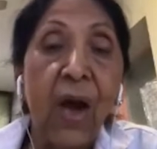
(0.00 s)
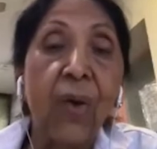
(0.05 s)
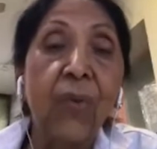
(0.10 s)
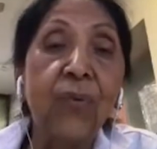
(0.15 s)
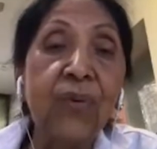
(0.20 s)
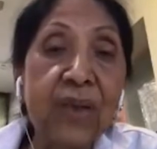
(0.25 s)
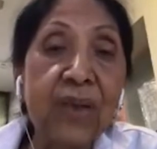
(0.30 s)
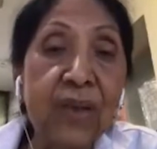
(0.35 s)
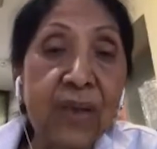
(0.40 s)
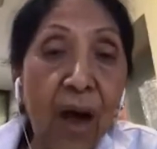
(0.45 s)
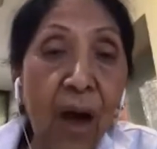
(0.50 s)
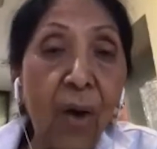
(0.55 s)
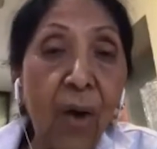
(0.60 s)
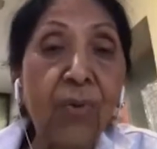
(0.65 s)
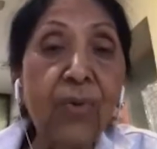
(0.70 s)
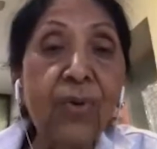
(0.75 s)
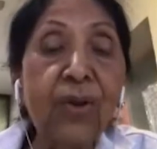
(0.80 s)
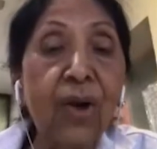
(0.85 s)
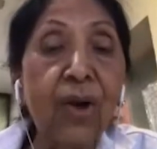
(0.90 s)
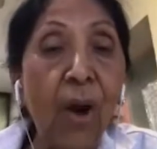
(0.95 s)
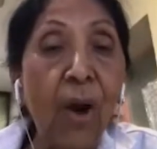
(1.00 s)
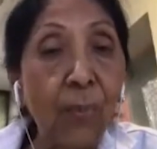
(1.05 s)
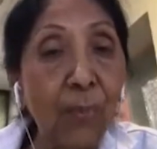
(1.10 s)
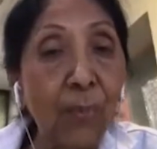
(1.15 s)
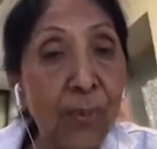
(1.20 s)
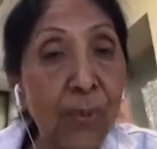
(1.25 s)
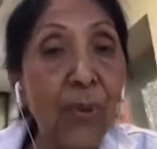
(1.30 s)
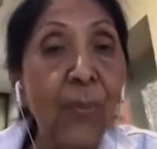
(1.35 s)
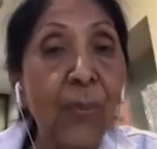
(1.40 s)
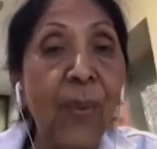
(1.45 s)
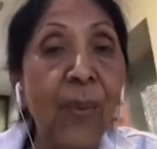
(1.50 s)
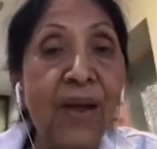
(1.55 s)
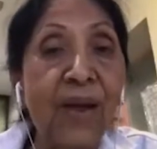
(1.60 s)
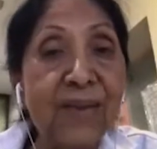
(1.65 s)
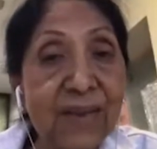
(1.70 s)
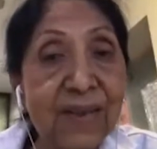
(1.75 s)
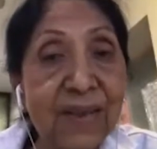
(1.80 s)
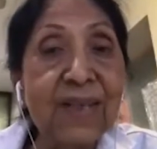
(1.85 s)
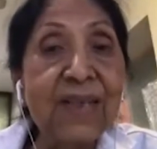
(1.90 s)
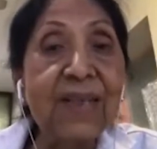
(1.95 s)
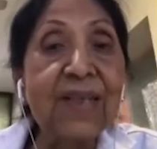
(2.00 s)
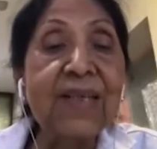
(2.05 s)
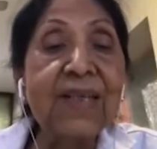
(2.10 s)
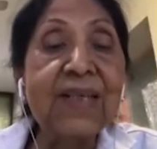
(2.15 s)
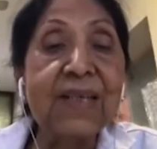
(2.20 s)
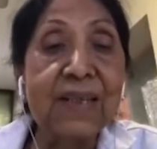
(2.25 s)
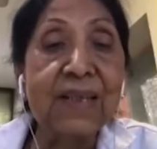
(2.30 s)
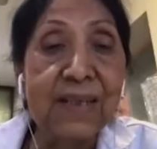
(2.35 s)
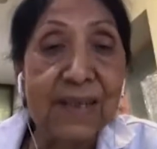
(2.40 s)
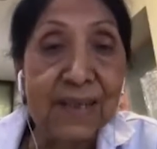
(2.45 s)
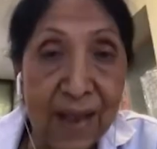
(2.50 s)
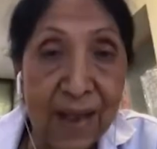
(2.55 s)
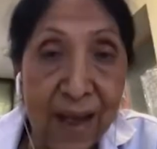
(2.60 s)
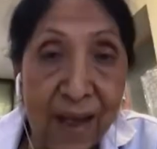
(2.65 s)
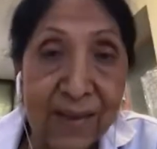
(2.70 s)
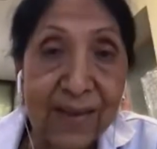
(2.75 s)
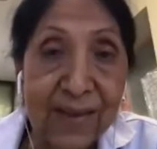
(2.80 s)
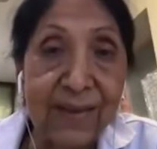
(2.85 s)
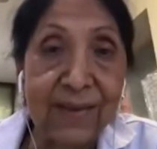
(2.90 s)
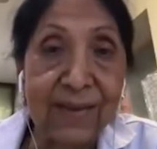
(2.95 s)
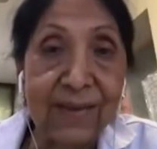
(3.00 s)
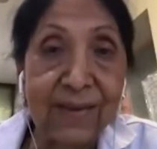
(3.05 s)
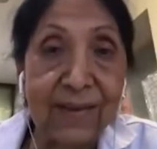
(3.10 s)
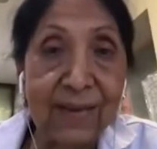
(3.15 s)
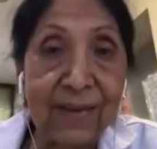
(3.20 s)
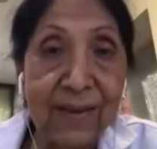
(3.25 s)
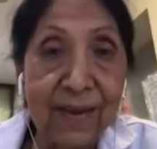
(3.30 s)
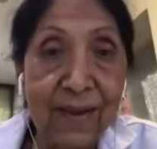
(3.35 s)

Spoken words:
without compromising the results.